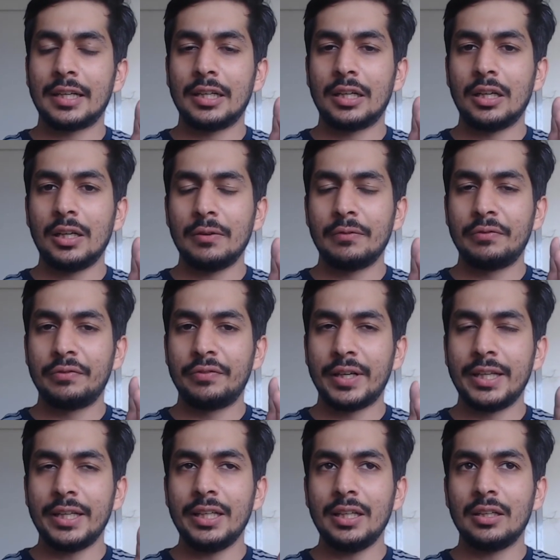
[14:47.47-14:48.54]

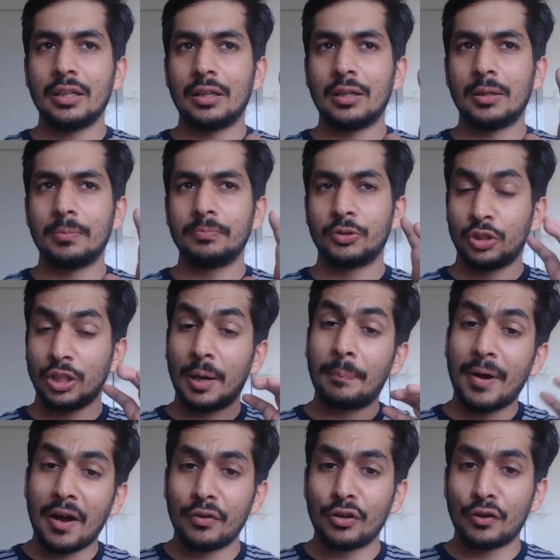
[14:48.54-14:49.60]
a
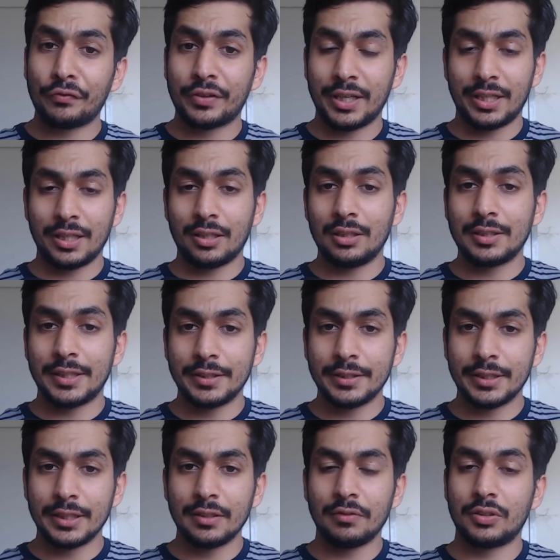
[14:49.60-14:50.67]
power of critical thinking,